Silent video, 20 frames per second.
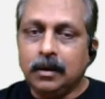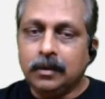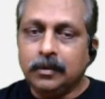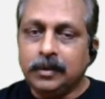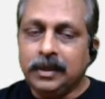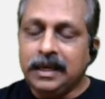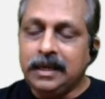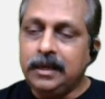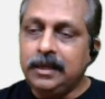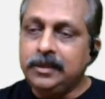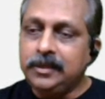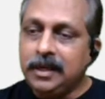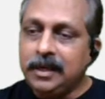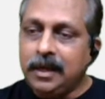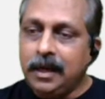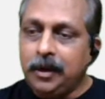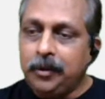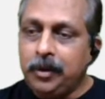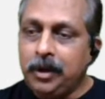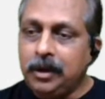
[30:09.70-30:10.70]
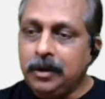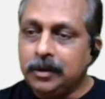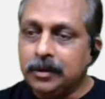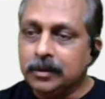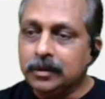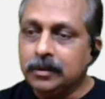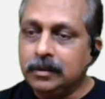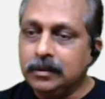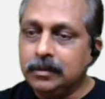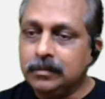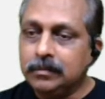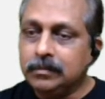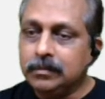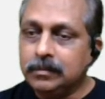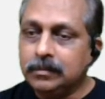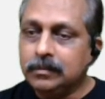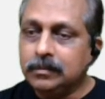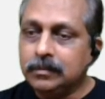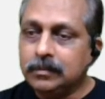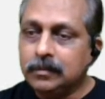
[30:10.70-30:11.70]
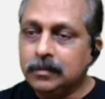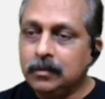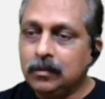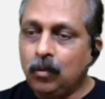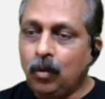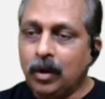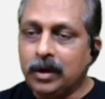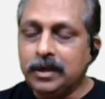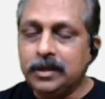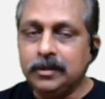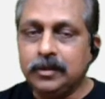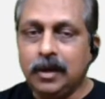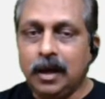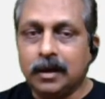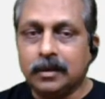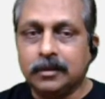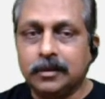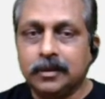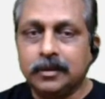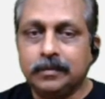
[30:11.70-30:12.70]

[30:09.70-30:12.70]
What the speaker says: there is an error. What is that?